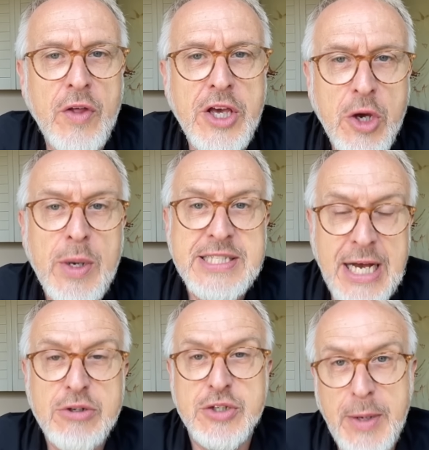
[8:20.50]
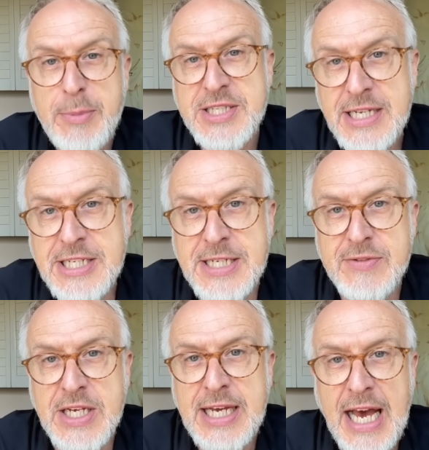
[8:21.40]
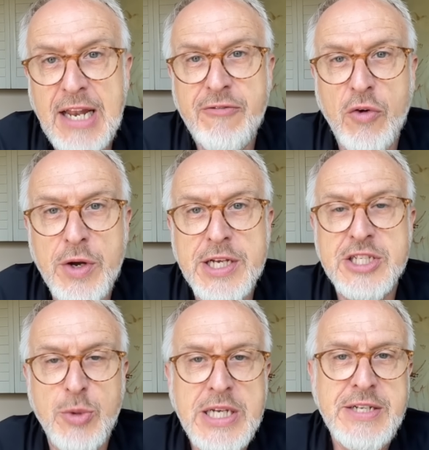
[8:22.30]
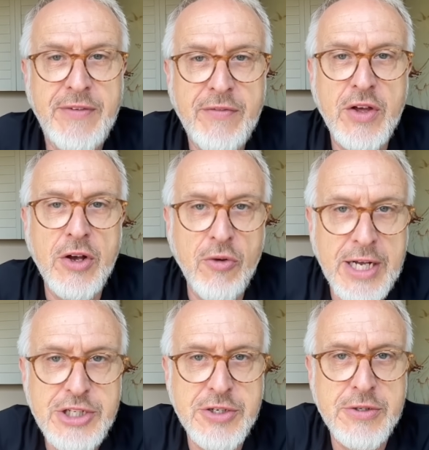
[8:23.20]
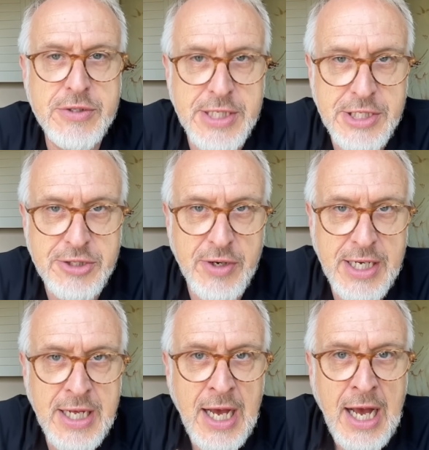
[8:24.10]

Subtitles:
the U.S. House of Representatives in California's 25th Congressional District.